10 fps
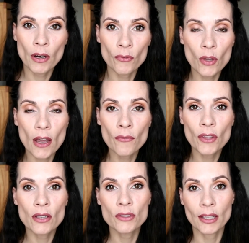but if you have
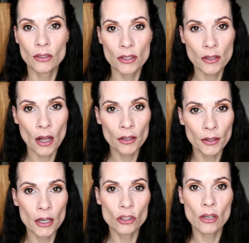things like
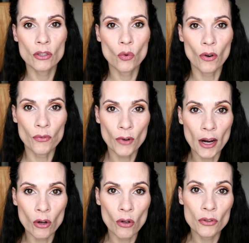discolorations or
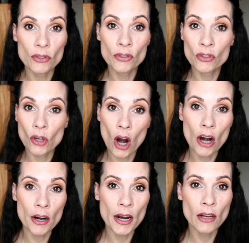freckles,
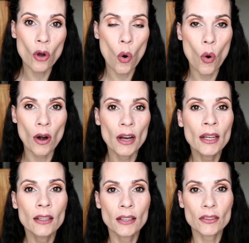scarring, or
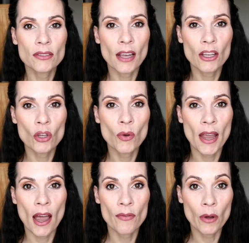let's say you
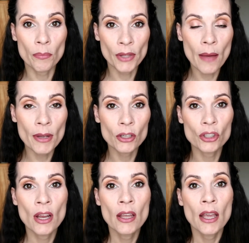have a blemish,